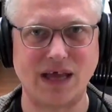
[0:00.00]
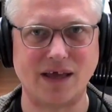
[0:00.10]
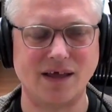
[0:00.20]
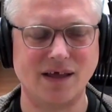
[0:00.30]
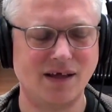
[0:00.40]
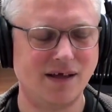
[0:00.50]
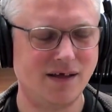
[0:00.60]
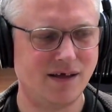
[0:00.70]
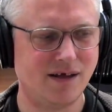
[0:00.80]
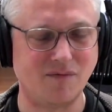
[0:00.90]
Are End
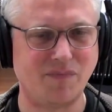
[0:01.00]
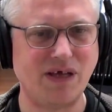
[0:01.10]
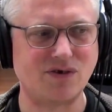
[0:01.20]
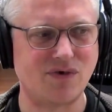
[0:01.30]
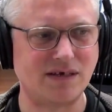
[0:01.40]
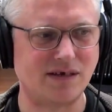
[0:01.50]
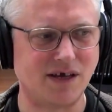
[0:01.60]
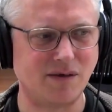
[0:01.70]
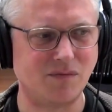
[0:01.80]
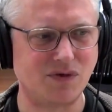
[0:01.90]
Times, part of the
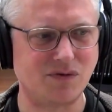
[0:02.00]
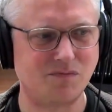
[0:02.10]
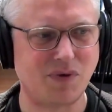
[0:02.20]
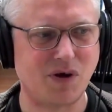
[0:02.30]
aesthetic is